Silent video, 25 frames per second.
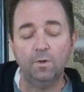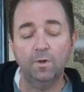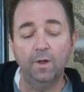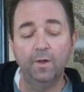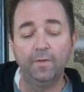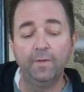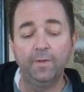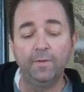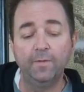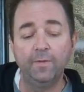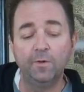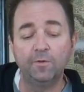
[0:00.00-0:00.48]

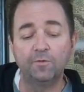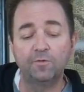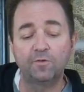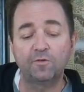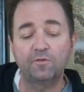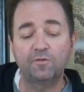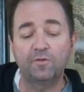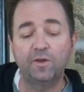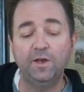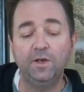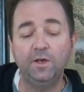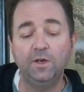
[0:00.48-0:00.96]
then there was a
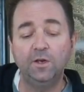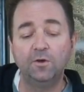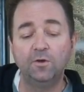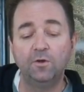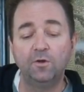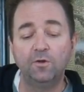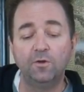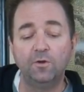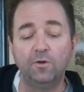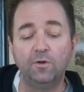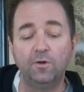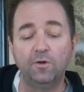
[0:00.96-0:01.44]
senior
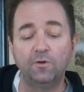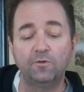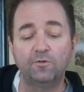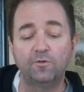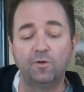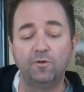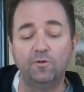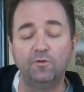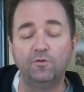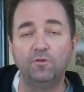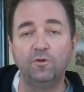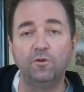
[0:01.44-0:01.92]
nurse
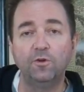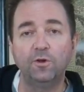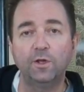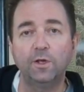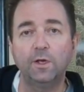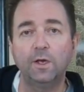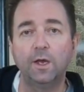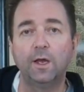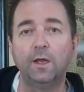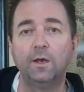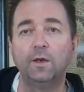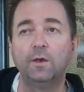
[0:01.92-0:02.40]
on
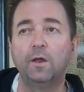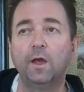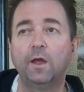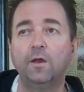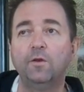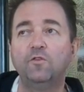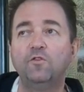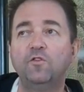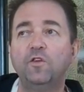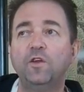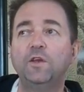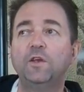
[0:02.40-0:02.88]
duty,
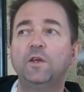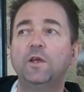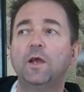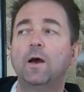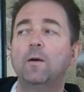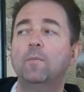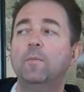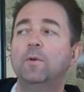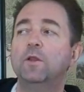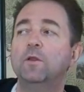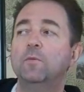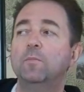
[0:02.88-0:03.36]
and she'd
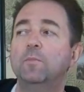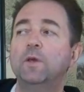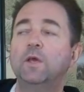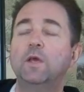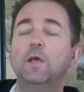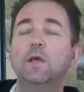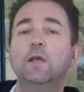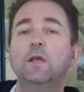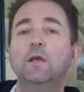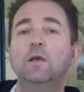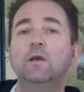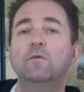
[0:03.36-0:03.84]
come at the
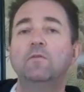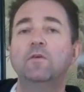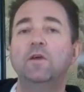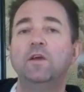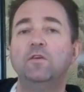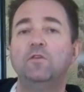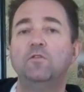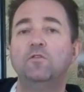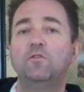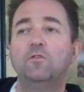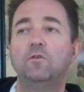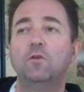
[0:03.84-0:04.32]
beginning of
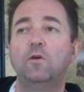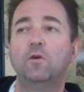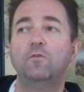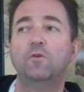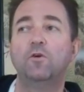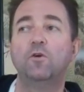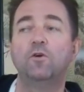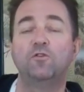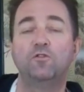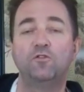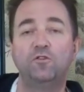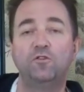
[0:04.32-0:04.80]
each of her